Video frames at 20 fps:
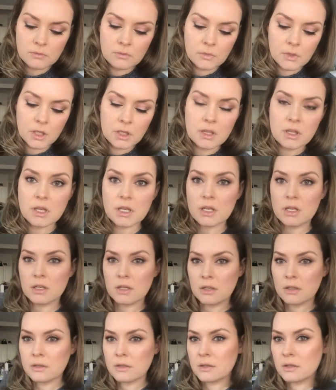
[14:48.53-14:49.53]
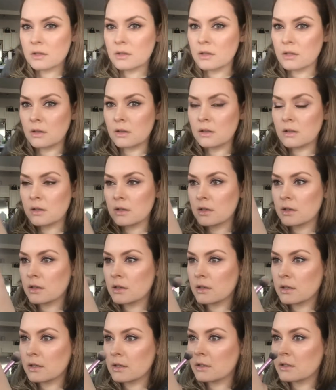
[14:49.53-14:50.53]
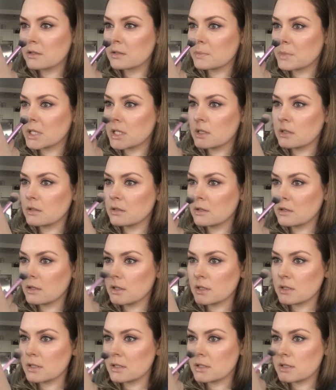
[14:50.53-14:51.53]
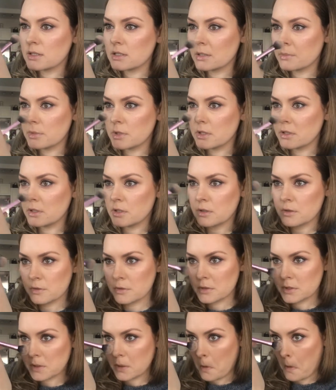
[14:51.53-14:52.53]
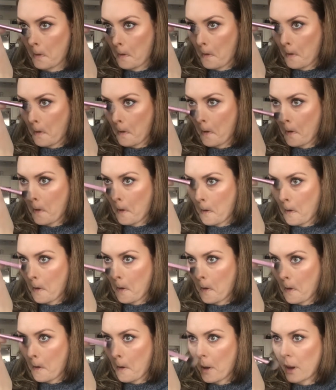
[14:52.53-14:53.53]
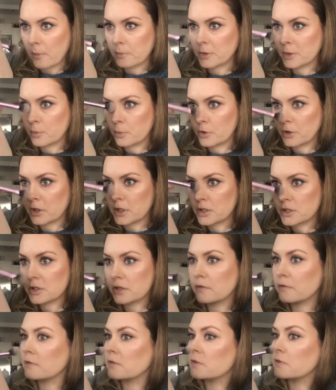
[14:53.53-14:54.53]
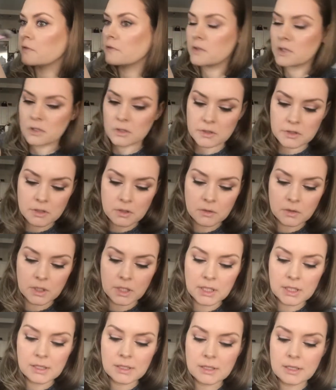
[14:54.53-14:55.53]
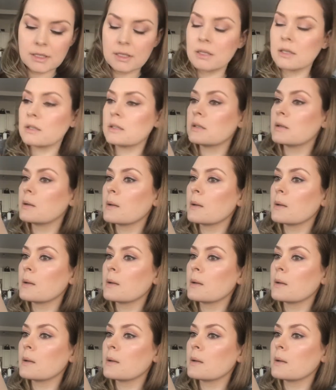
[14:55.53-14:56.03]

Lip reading: And then a little bit onto the tip of the nose, up the bridge if you feel so inclined.